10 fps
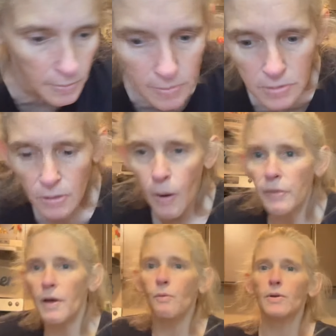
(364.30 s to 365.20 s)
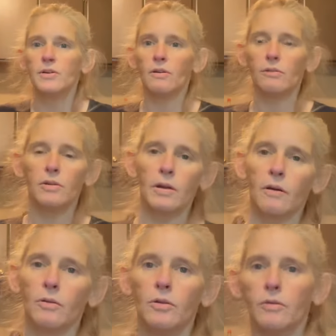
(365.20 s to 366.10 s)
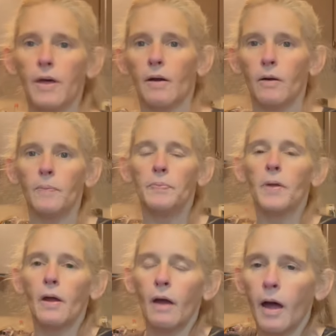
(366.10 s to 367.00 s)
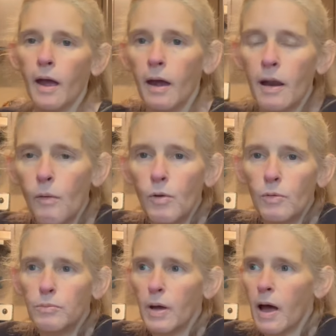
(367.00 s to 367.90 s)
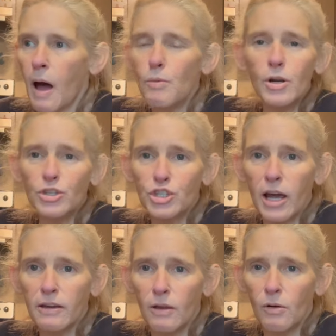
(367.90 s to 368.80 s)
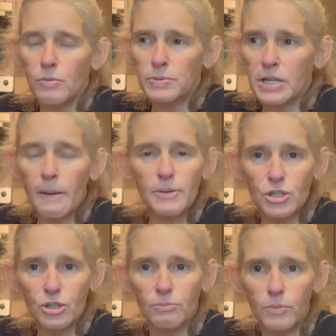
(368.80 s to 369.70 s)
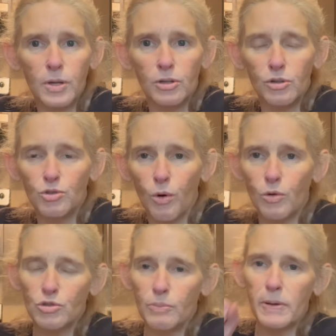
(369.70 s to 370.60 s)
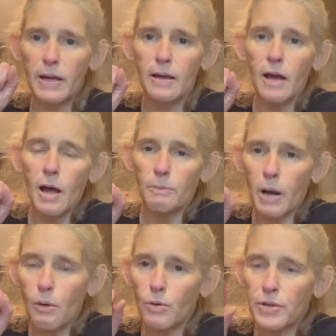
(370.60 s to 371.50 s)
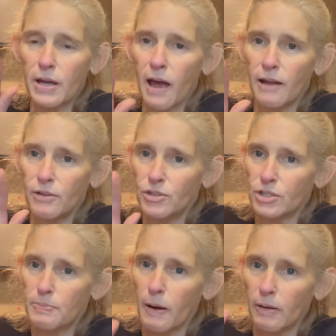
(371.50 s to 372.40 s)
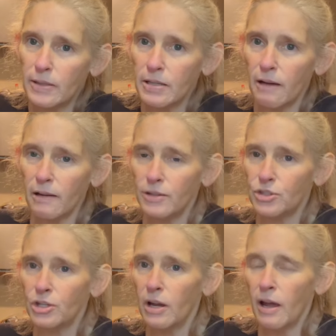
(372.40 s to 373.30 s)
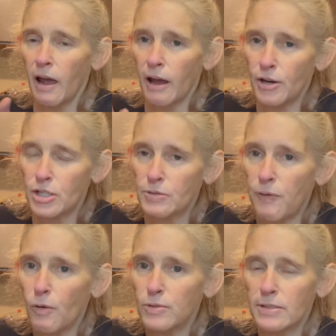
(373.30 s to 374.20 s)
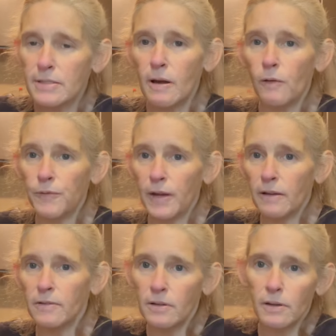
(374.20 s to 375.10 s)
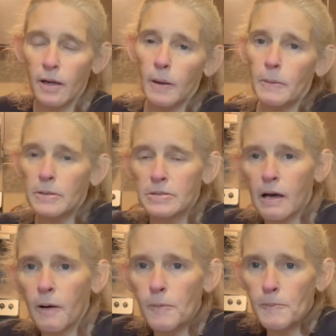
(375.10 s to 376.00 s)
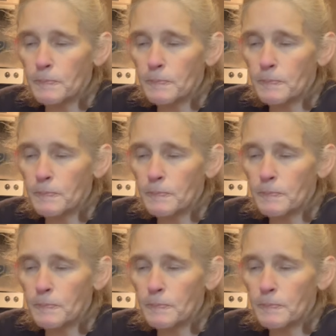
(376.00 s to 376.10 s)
so I thought we'd do a little here, a little there. And I want to, I want to check though, sandwich much the new drawers would be, but I want the kind you can just barely touch and it just folds itself in. So